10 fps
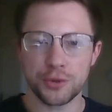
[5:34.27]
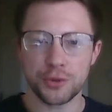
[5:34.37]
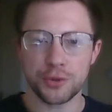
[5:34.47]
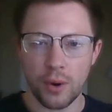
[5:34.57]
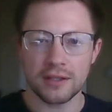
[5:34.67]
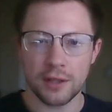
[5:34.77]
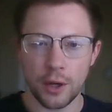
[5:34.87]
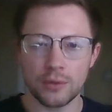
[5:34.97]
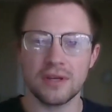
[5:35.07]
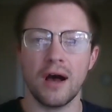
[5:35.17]
me.
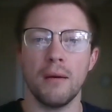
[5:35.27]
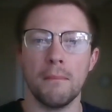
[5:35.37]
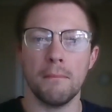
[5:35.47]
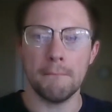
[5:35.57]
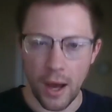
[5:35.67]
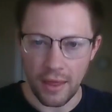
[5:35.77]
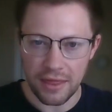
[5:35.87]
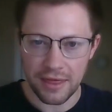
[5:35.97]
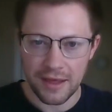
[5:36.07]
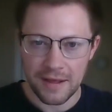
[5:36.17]
And that was my
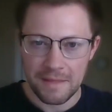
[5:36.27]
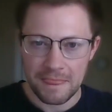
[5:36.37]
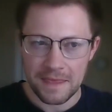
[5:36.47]
job.